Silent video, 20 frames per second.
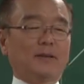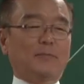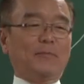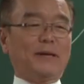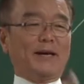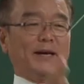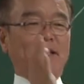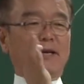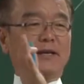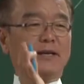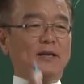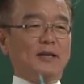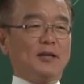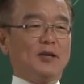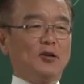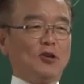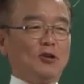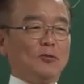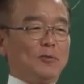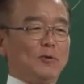market
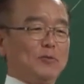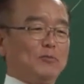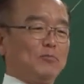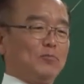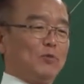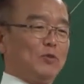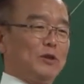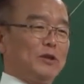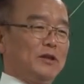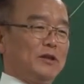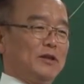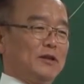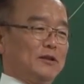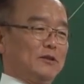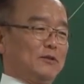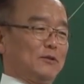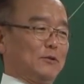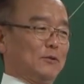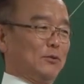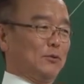equilibrium, we need
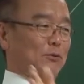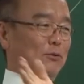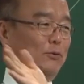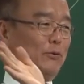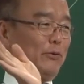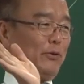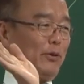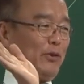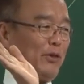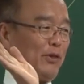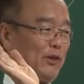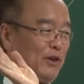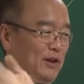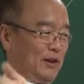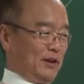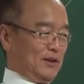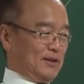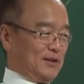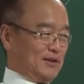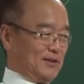two
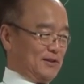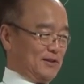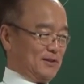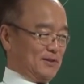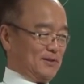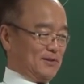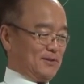things.